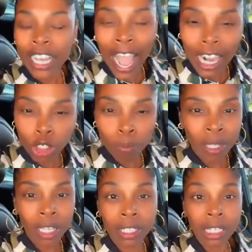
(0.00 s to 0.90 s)
of the action,
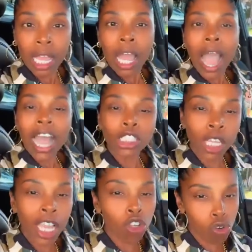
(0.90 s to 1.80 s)
because I
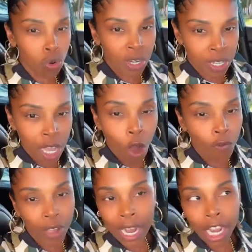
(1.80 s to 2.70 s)
stayed true to
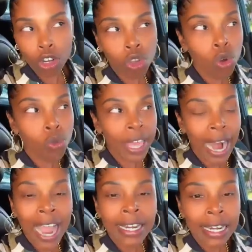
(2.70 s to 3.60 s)
self, and I knew
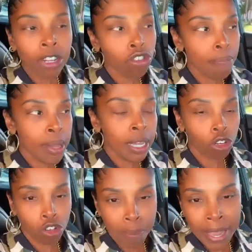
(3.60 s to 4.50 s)
that I needed to be
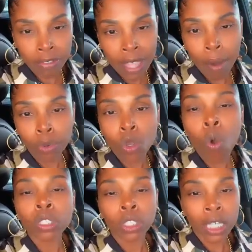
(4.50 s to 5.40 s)
in a space that was
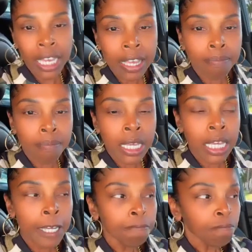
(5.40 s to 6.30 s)
going to keep
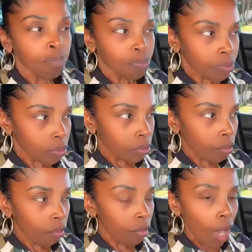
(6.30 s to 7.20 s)
me
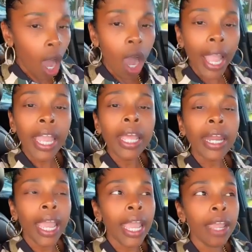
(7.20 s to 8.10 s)

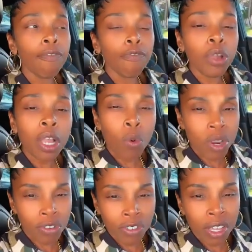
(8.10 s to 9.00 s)
in a
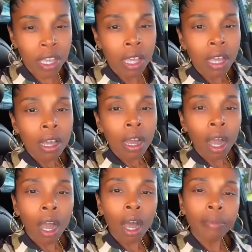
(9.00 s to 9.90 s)
frequency
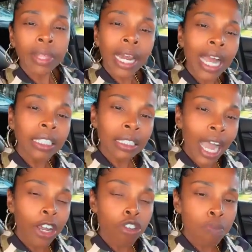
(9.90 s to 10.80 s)
that I
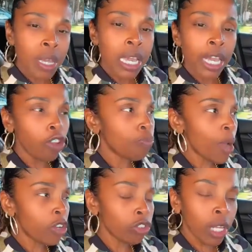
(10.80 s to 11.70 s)
desired to be in,
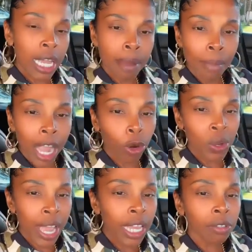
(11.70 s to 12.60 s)
especially in my
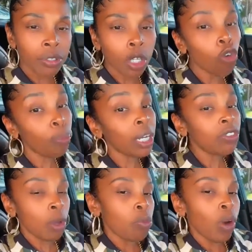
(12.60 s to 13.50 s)
creative self,
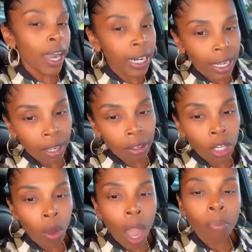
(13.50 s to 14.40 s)
because I'm
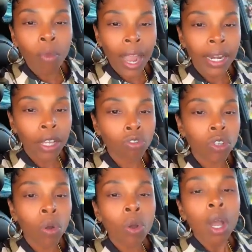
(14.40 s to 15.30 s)
writing.
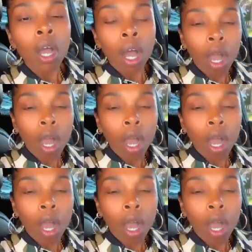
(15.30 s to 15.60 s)
So